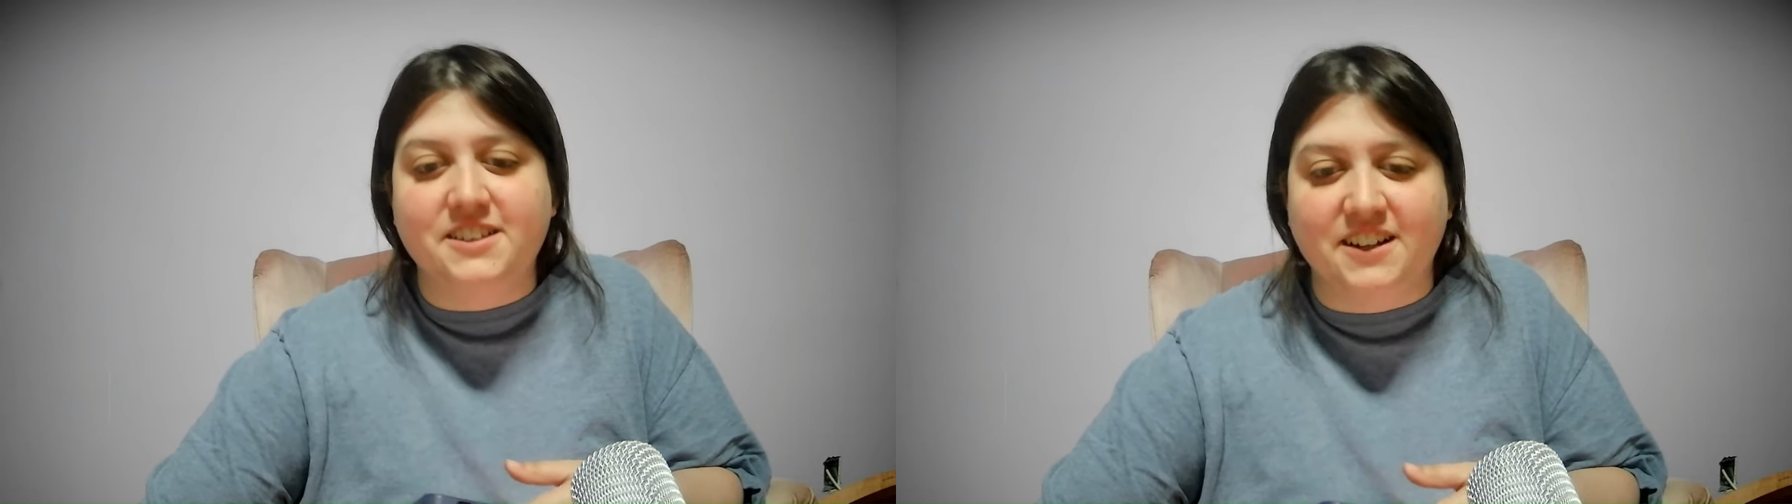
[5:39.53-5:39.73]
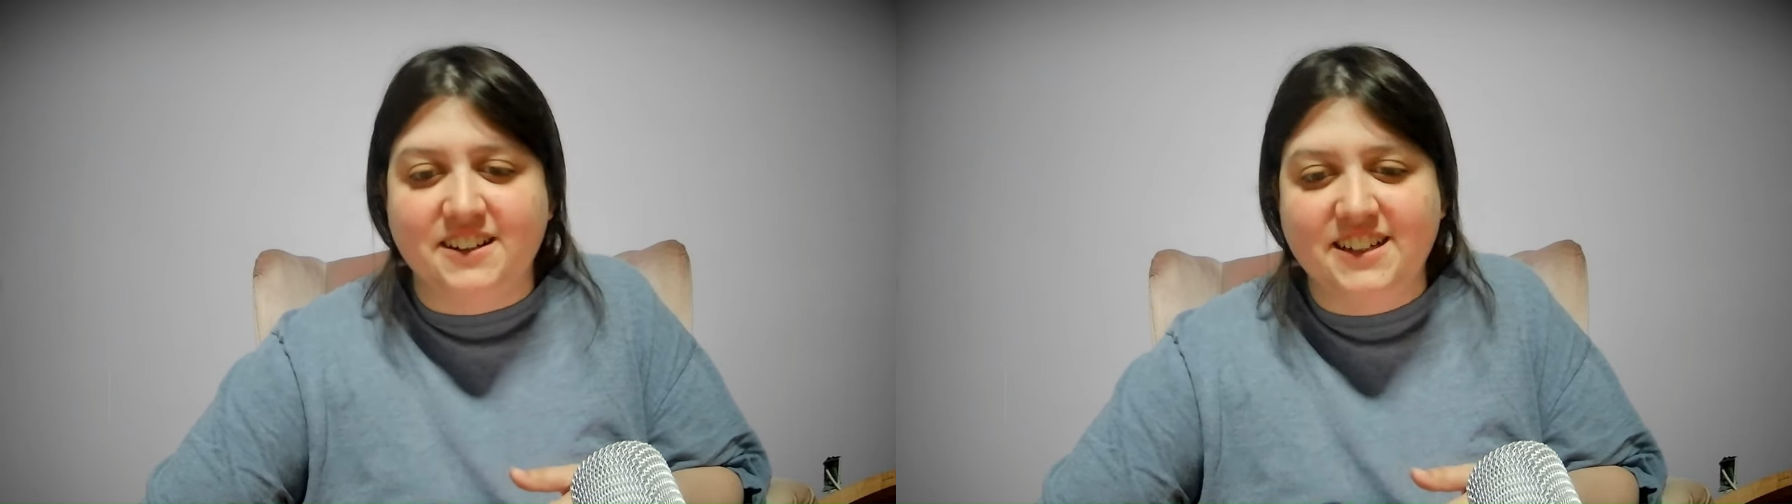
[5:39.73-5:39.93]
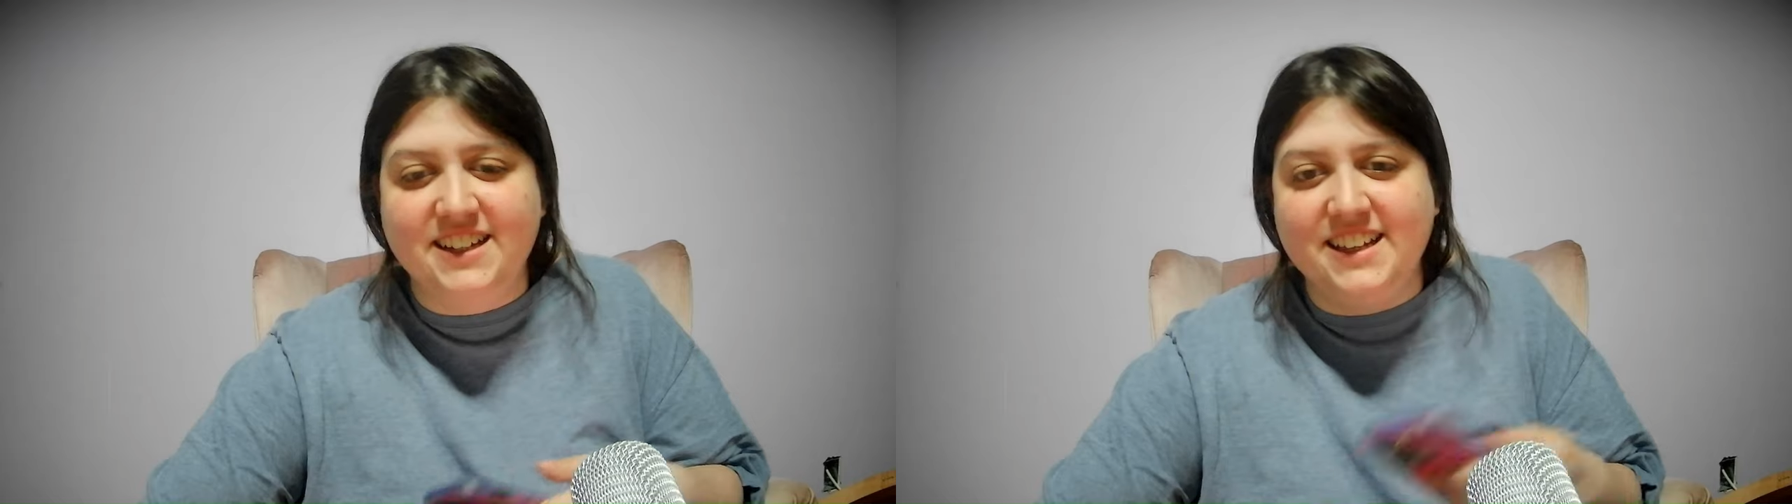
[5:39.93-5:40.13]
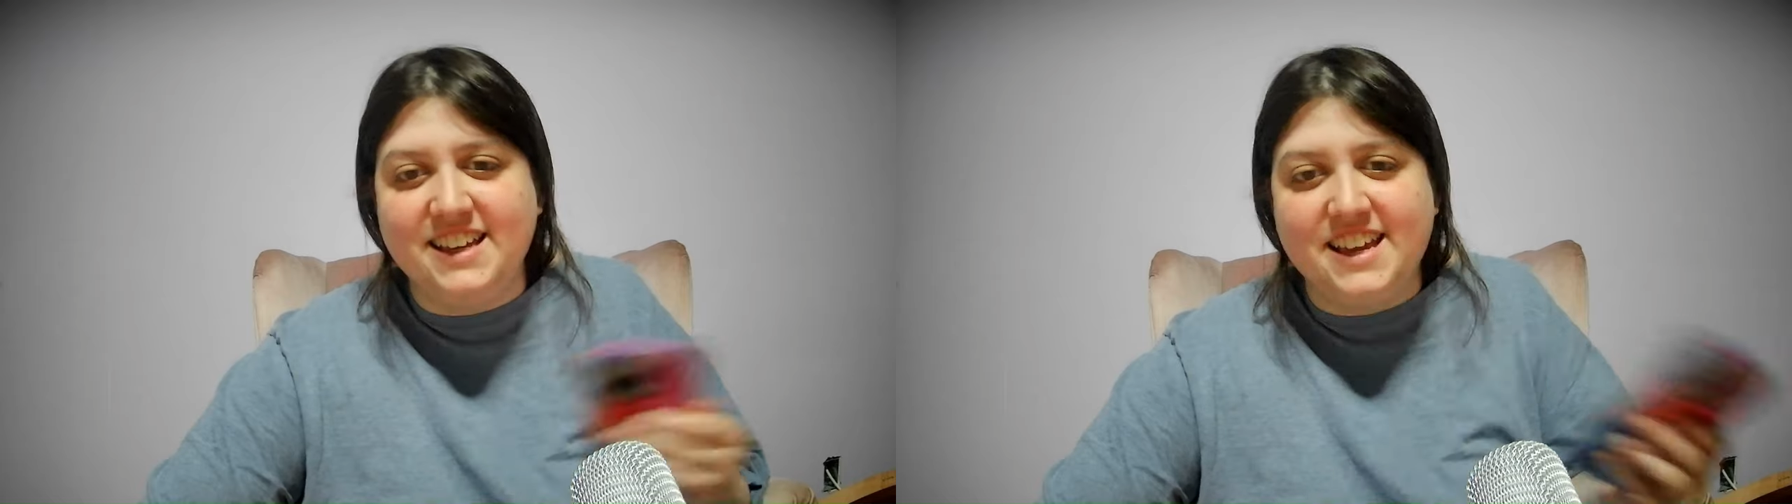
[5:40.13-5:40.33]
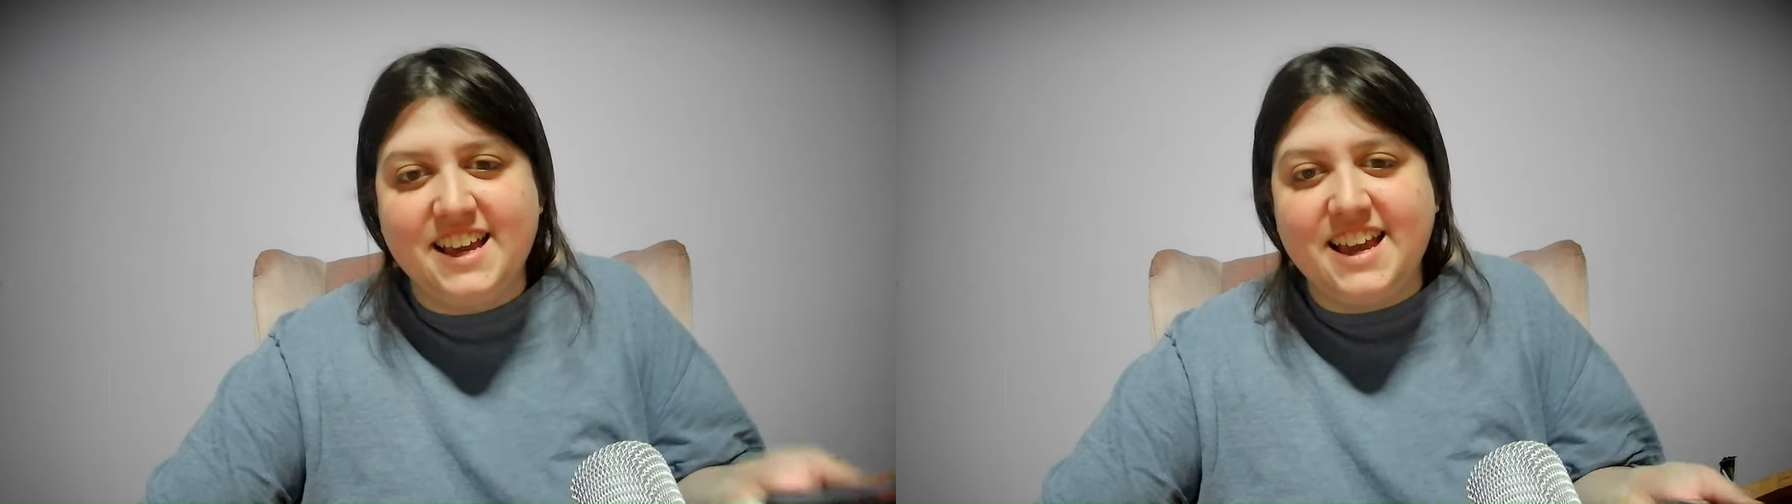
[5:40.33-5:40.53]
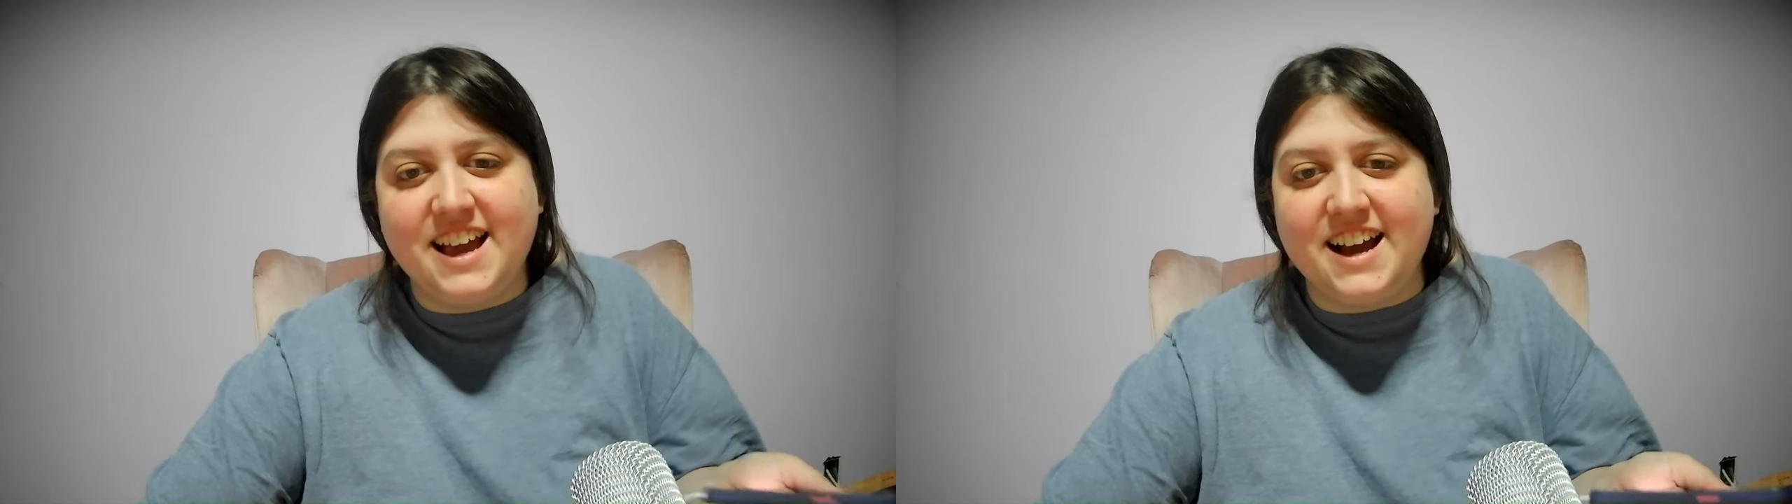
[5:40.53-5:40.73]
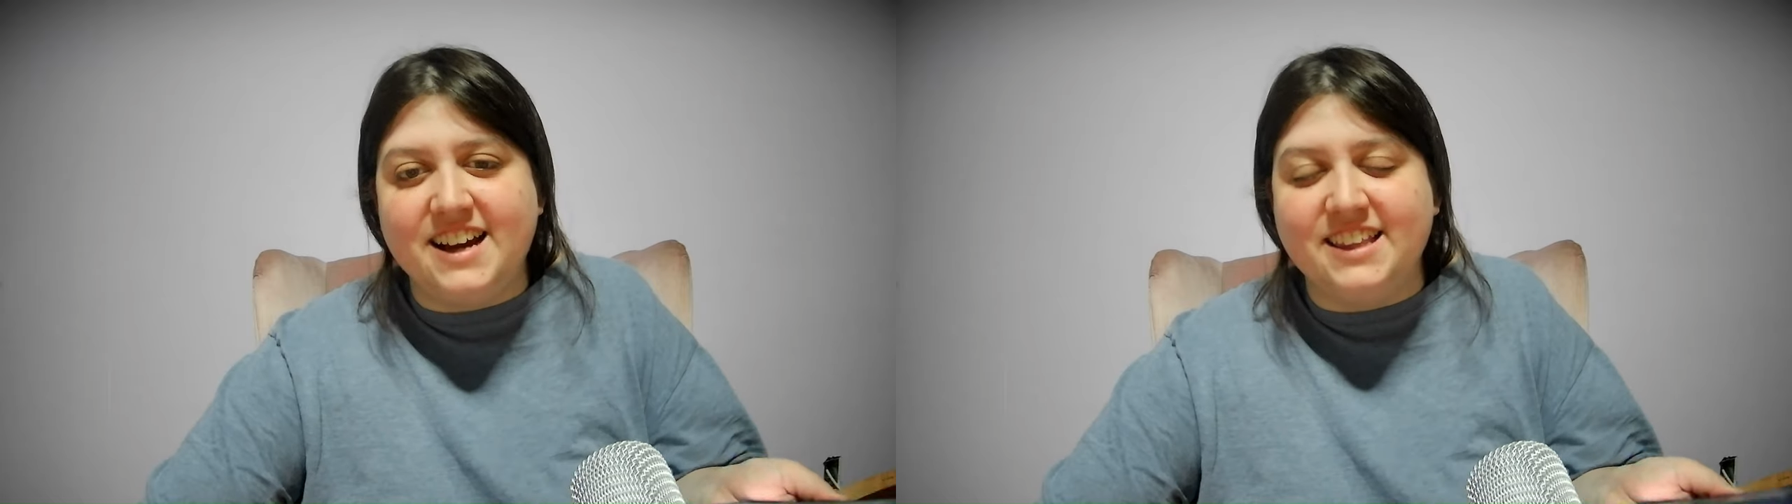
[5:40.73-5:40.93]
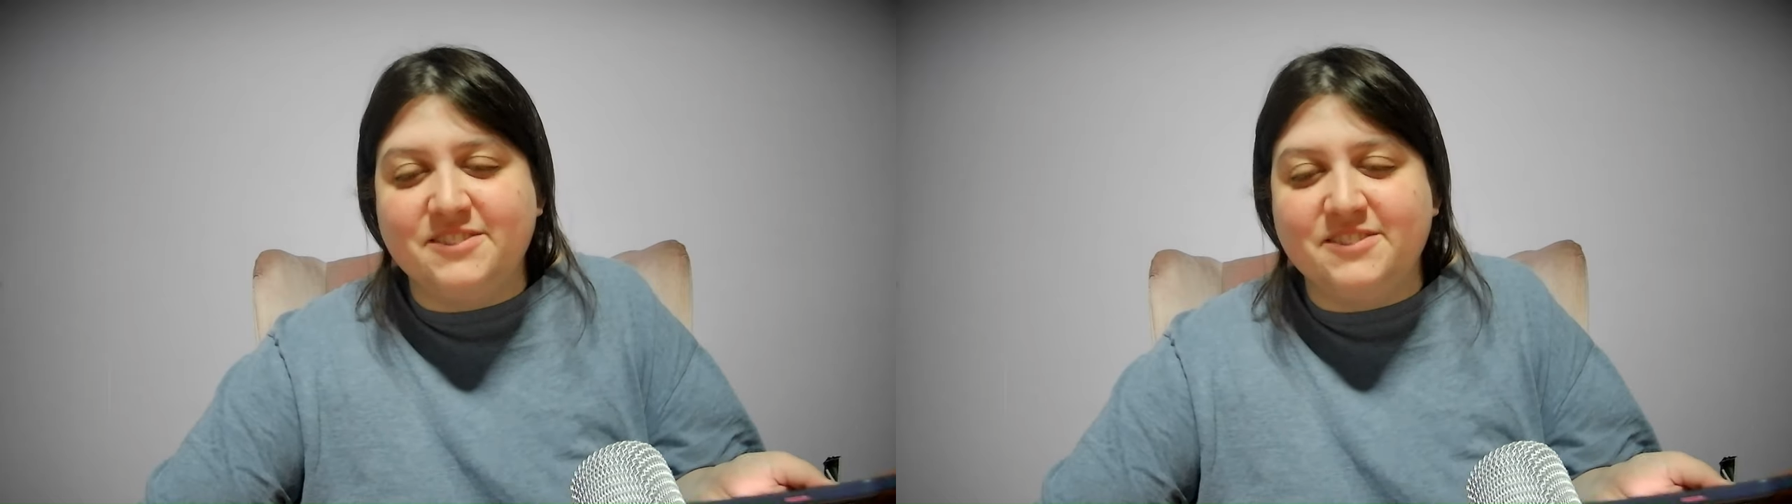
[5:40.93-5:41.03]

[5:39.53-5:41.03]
No, uh,